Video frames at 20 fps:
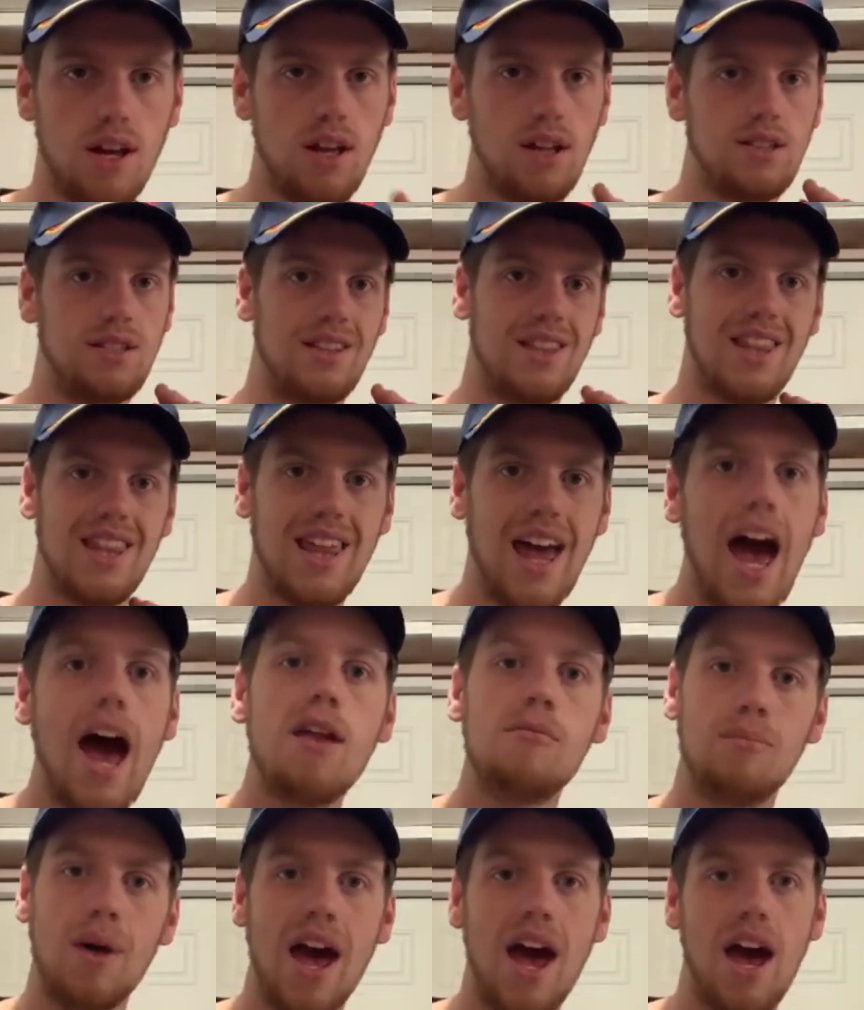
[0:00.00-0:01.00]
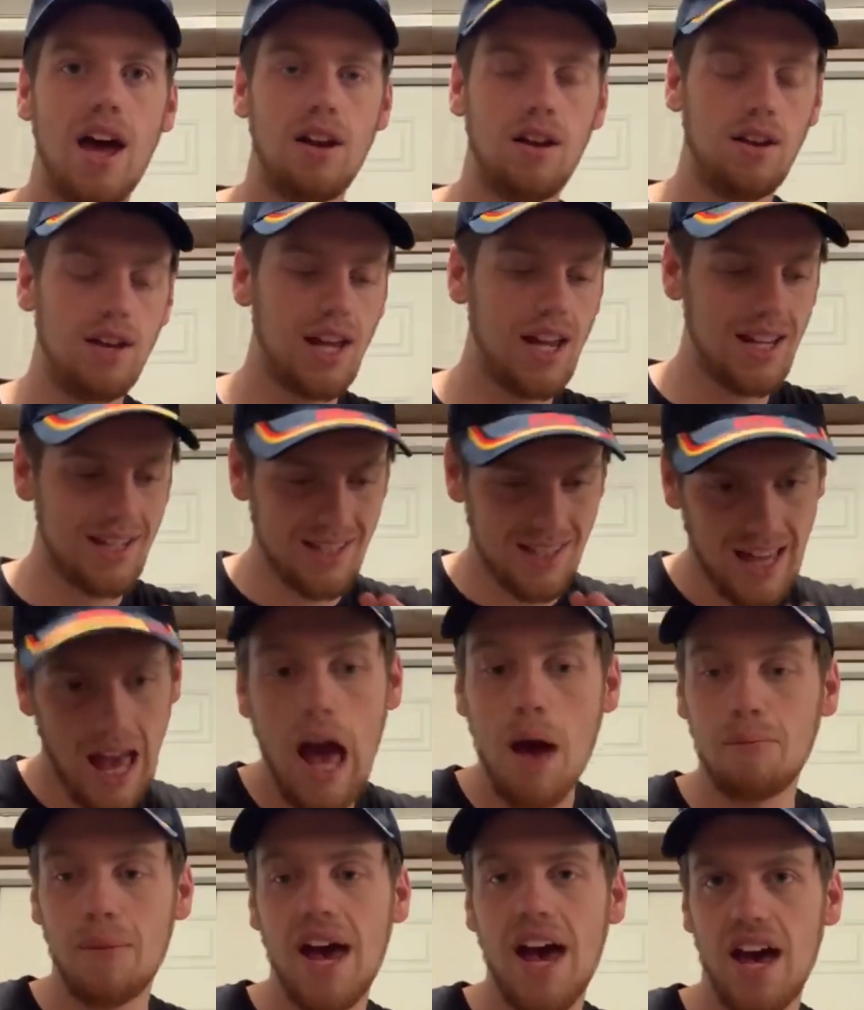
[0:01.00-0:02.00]
It's that bad. He's
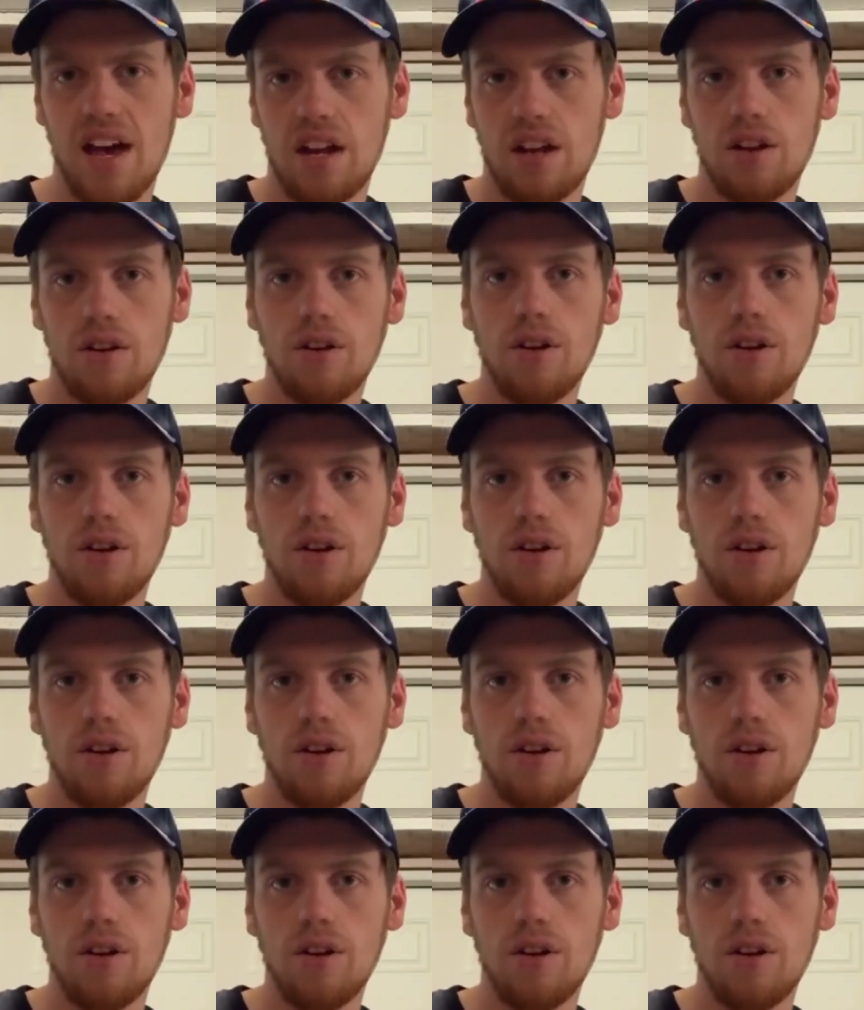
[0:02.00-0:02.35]
that bad.